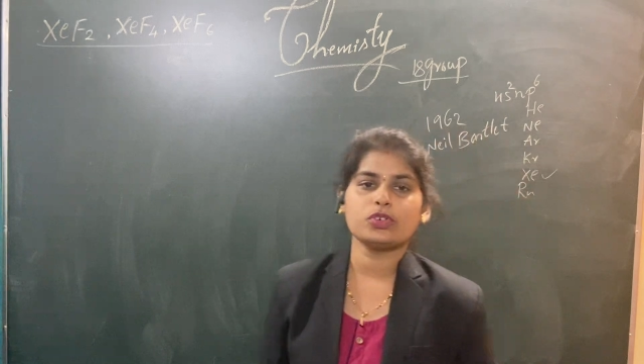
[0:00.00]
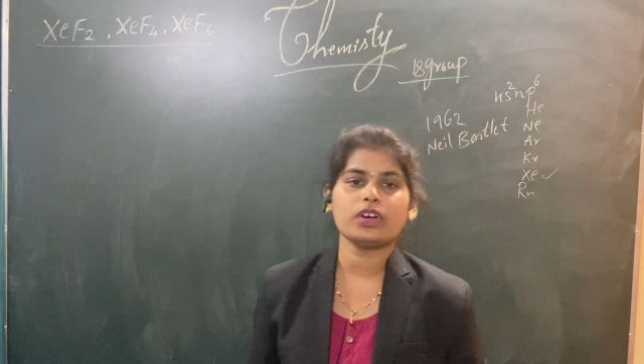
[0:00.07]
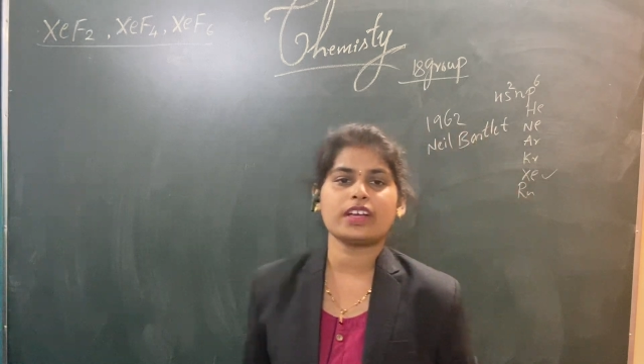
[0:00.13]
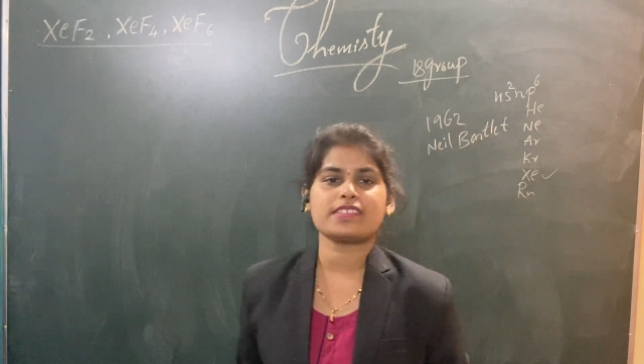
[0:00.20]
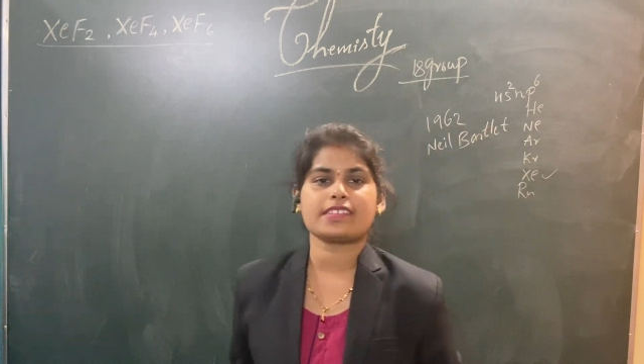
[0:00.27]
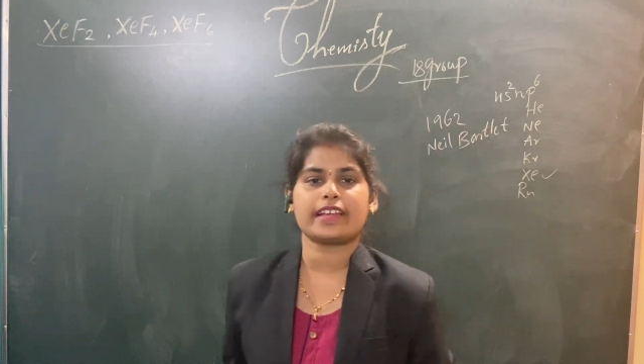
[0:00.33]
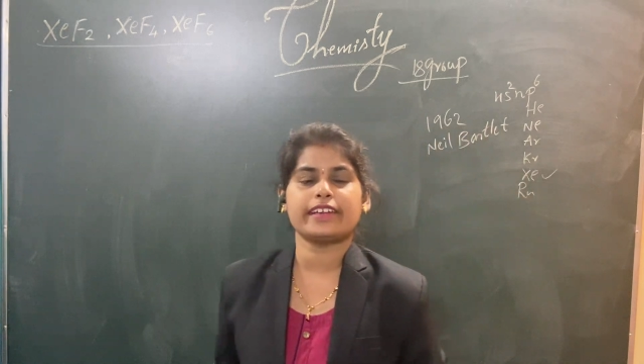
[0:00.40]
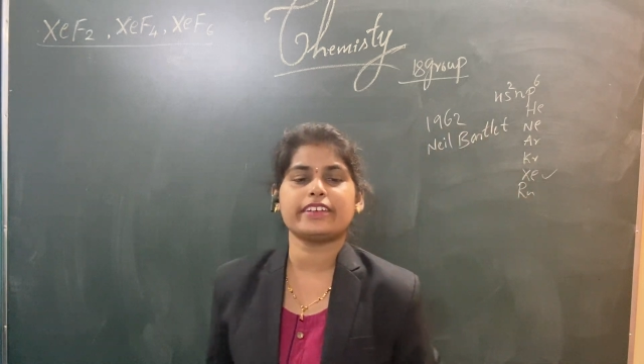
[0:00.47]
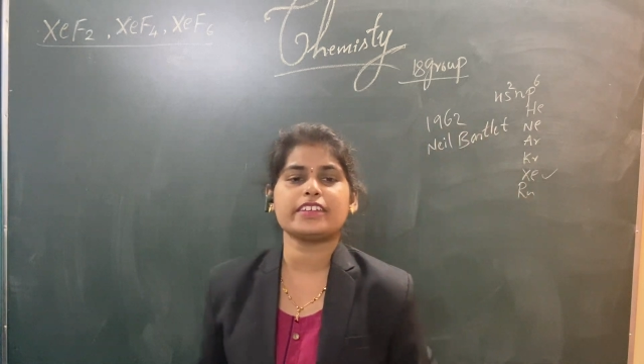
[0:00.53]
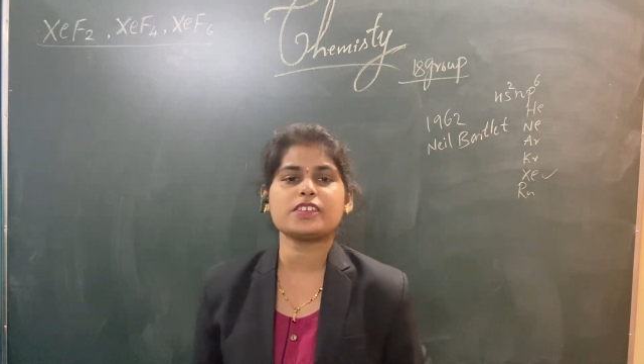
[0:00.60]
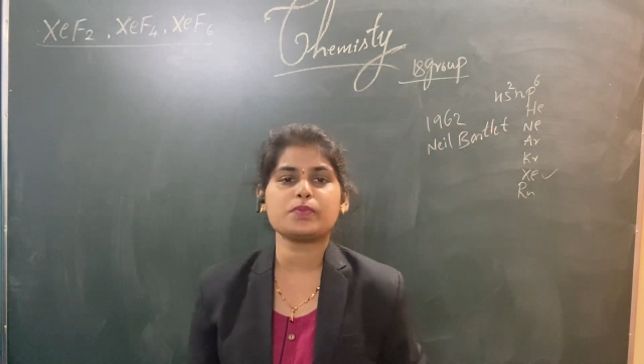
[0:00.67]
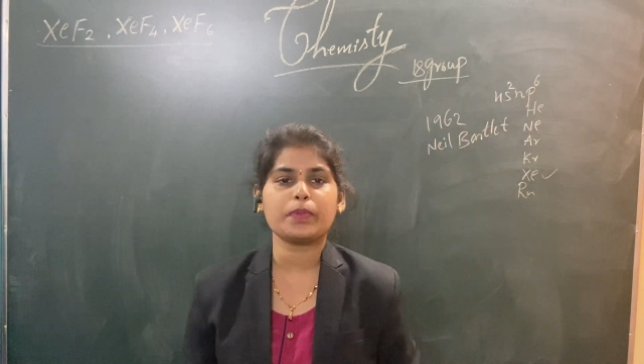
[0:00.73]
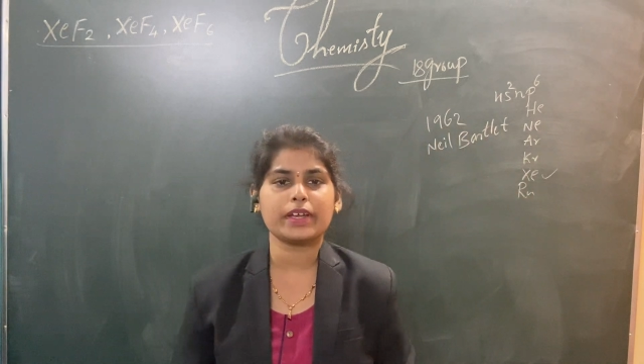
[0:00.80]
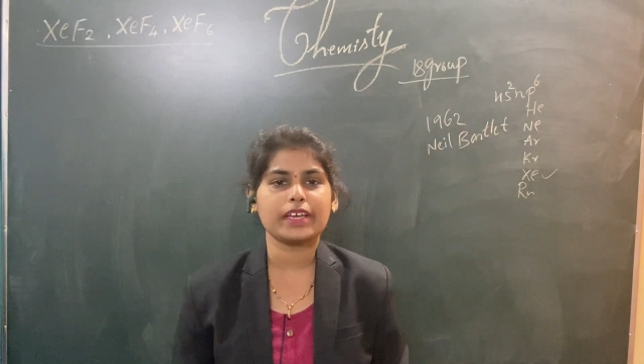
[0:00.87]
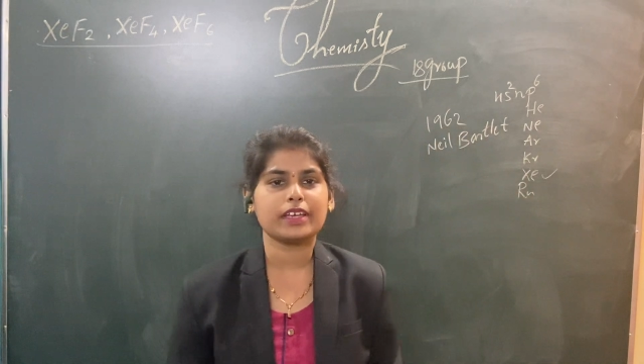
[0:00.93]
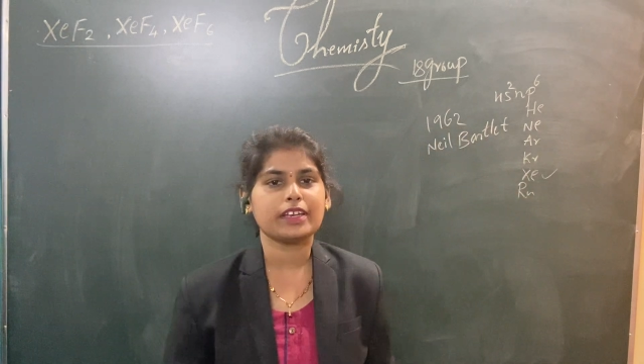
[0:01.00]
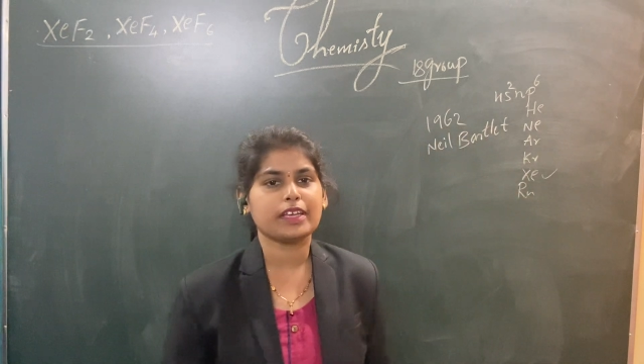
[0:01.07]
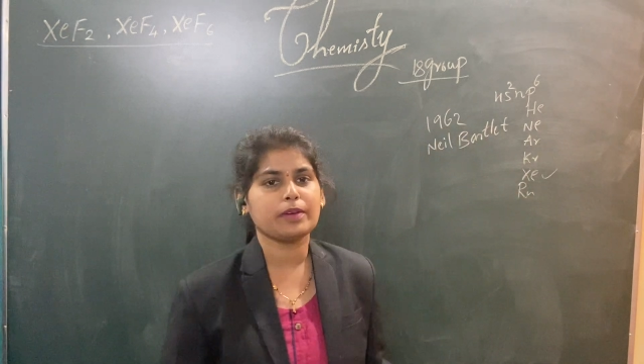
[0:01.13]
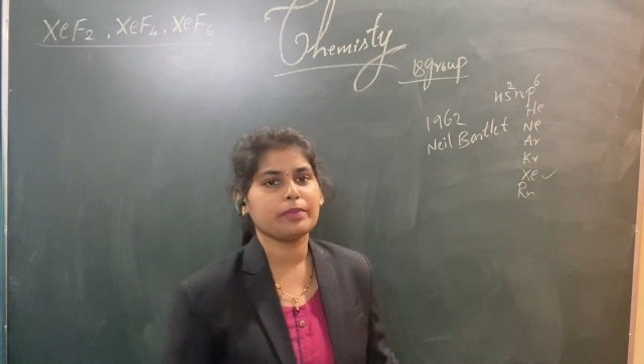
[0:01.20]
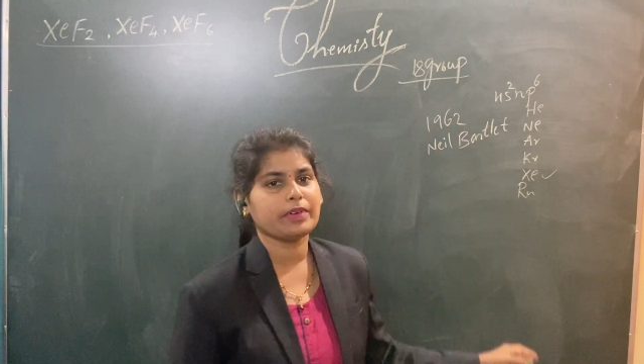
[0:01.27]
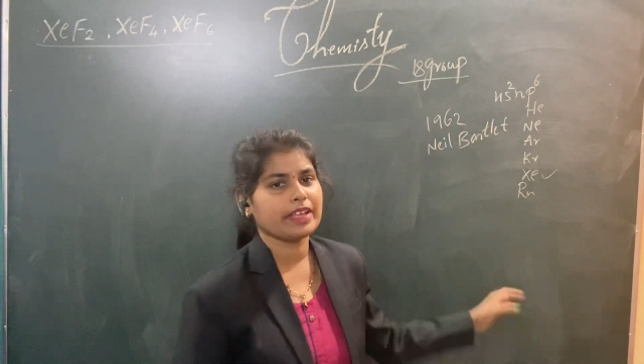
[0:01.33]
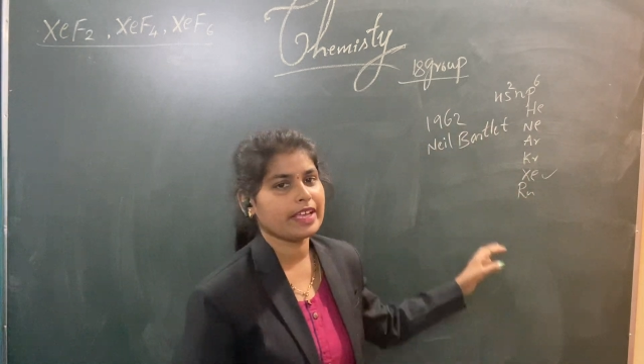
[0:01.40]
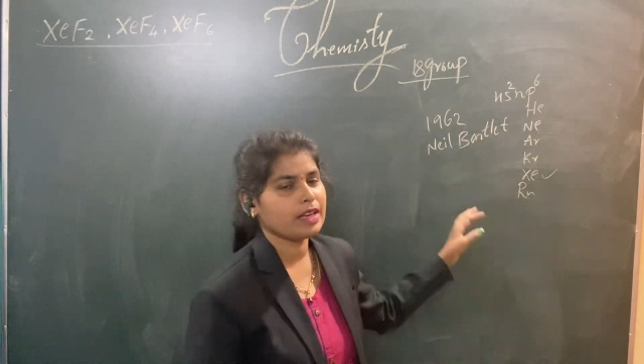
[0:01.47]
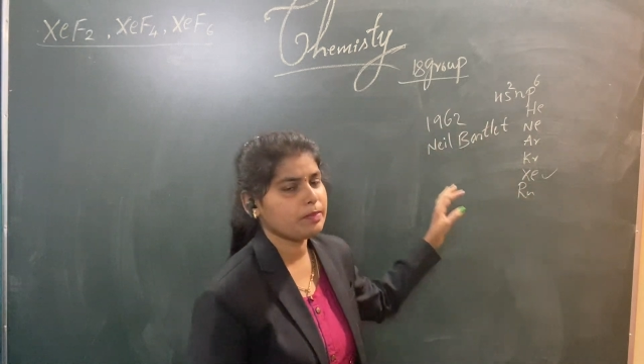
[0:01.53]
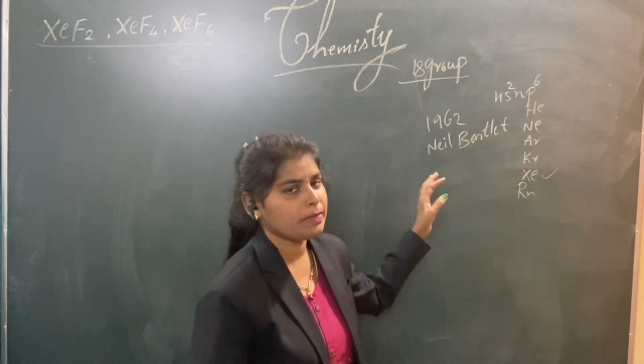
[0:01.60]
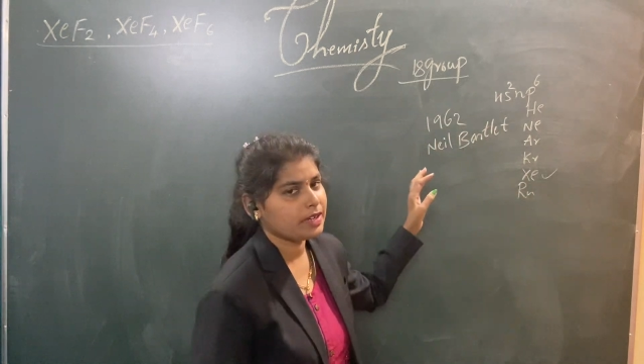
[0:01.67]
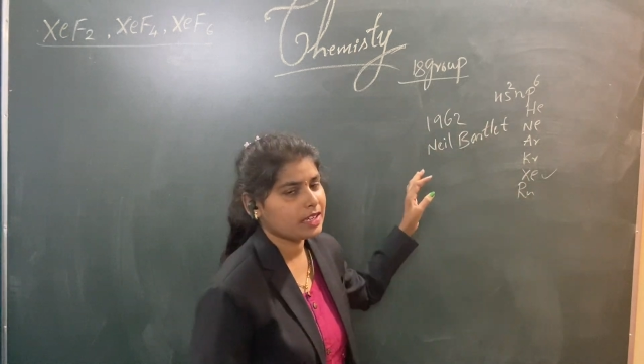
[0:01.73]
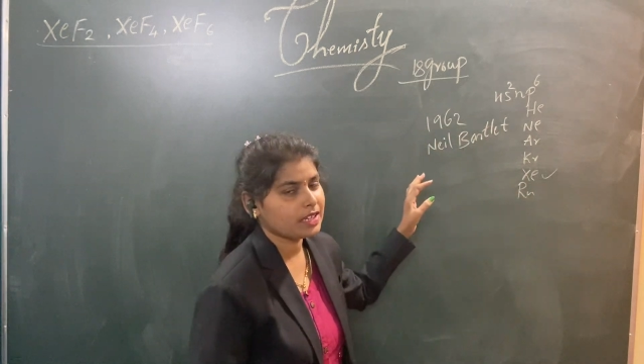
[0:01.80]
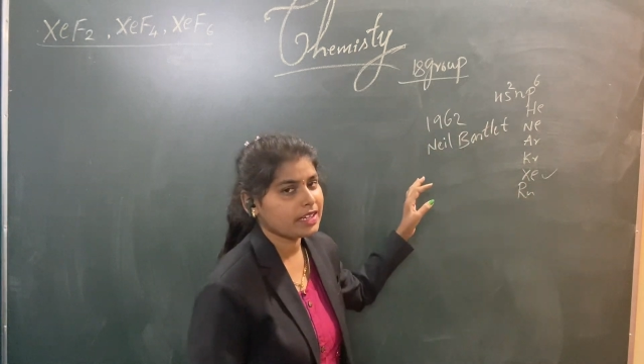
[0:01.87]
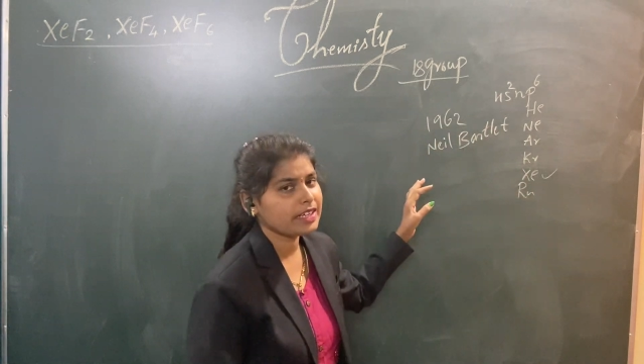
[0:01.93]
a scientist by a name Neil
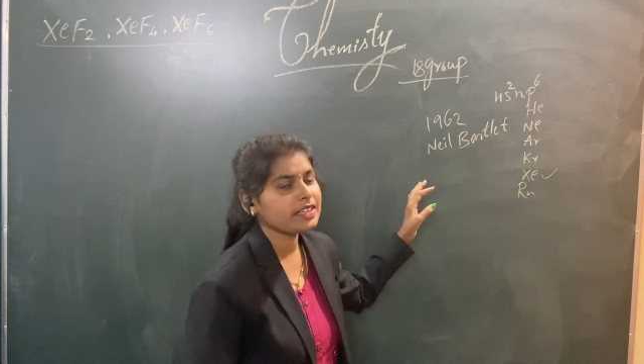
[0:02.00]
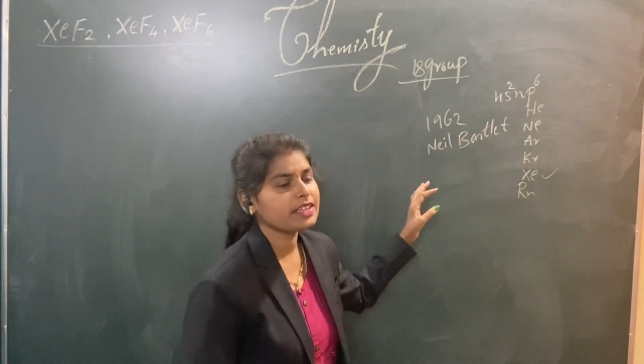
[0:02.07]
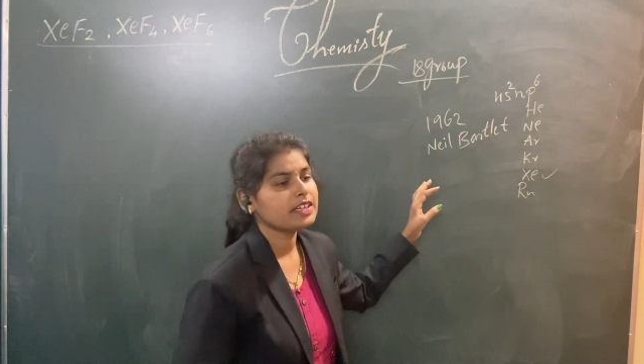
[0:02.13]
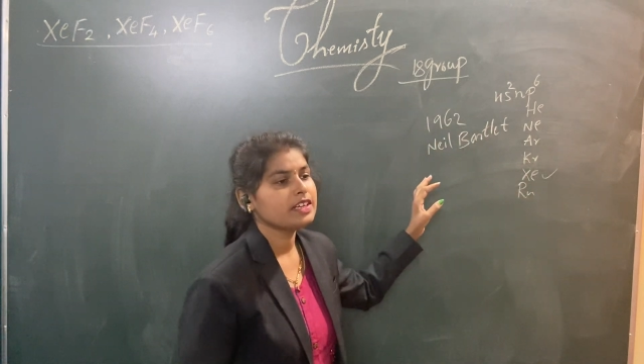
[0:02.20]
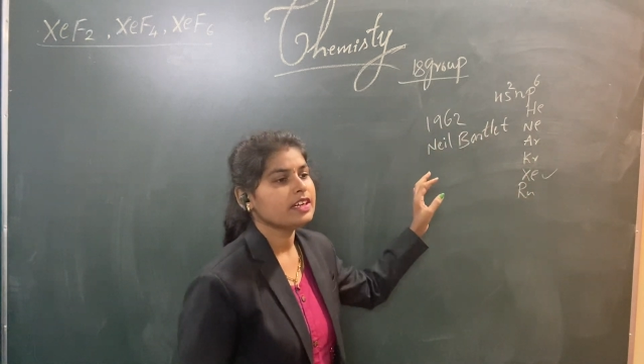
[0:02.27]
Bartlett,